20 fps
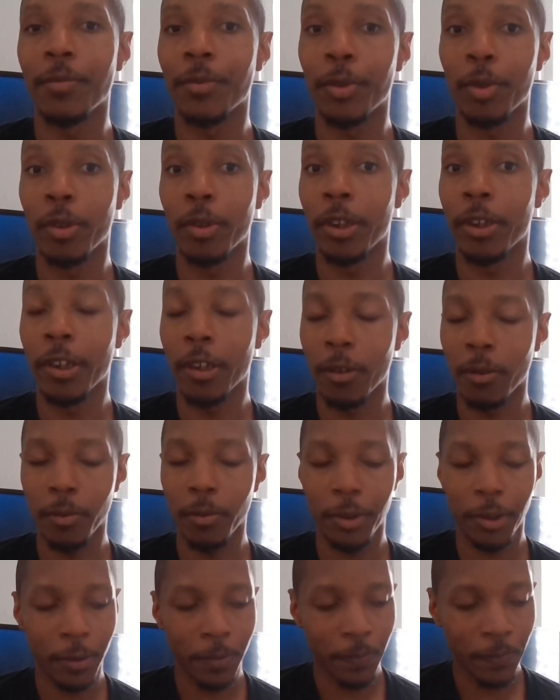some sort of
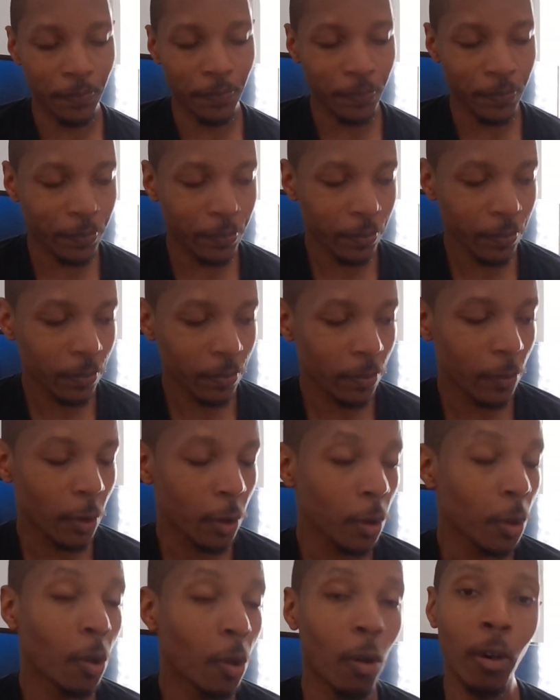toast
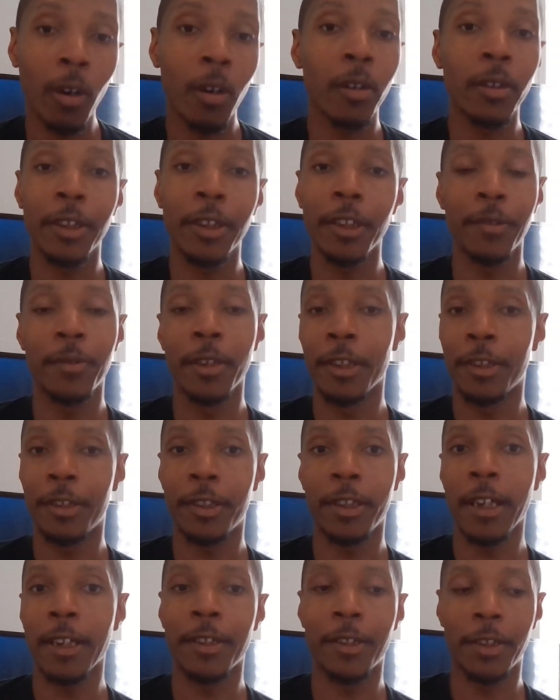or to, to
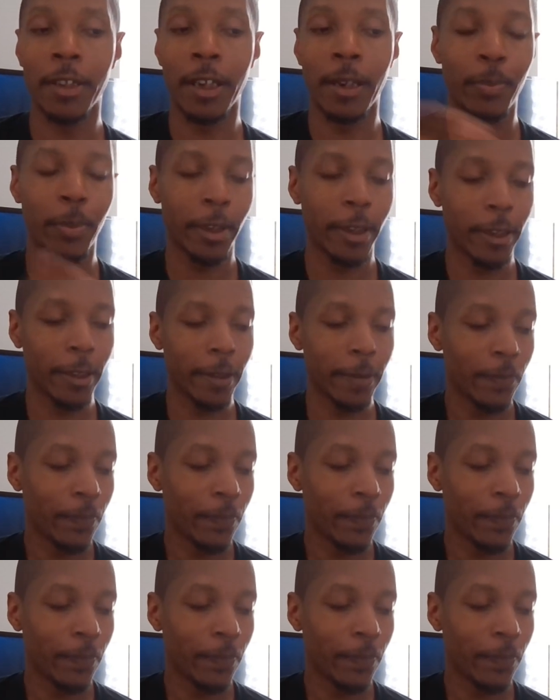say something.